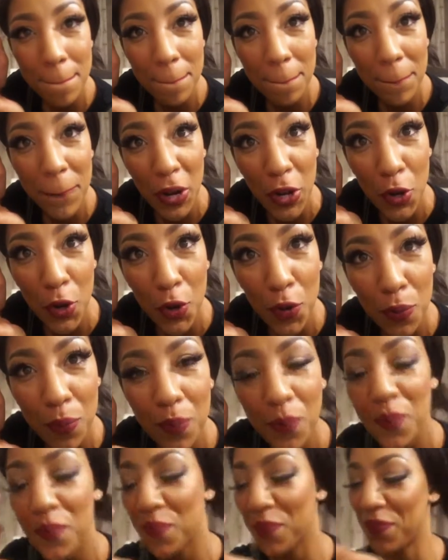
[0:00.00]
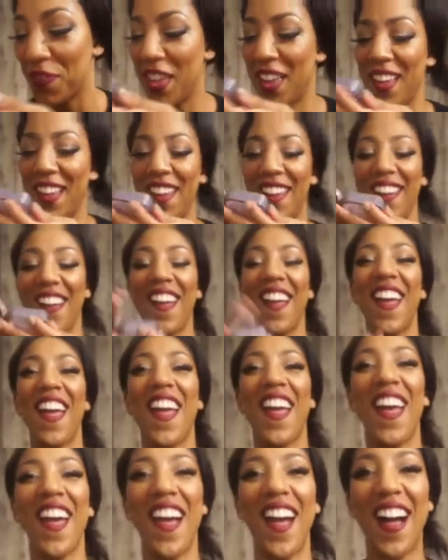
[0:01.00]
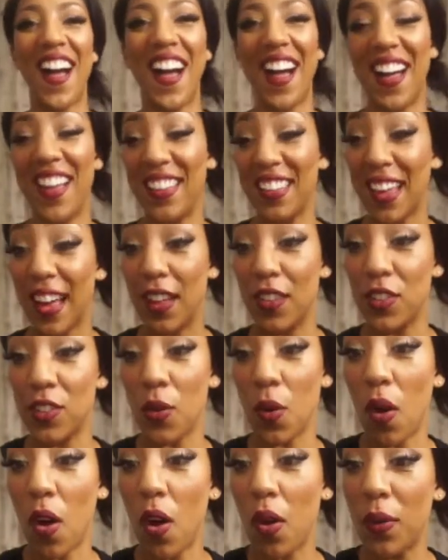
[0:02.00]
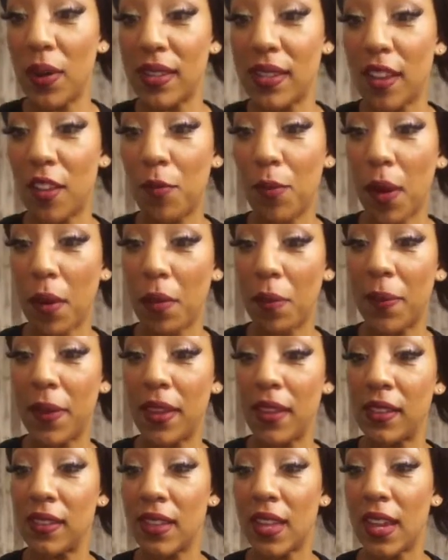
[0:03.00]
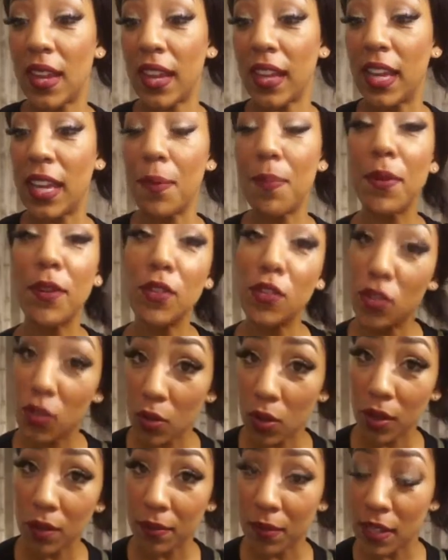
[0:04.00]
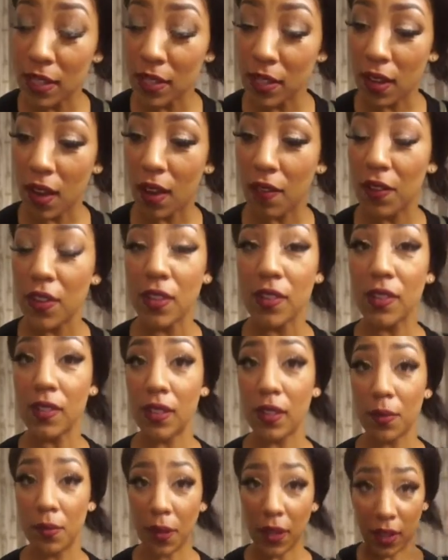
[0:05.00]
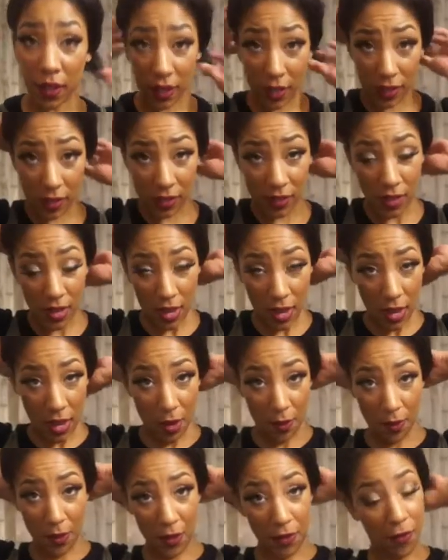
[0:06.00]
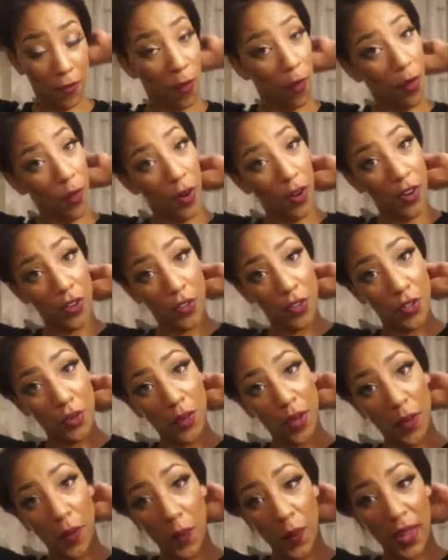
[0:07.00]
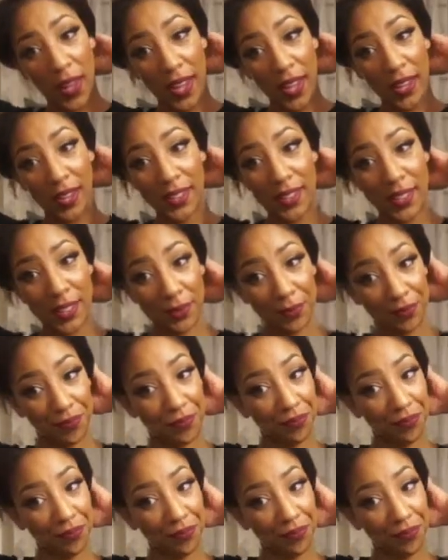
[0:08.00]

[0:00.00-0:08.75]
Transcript: Boom. Yeah, so always have bobby pins, and I keep an assortment, obviously, because before doing wigs,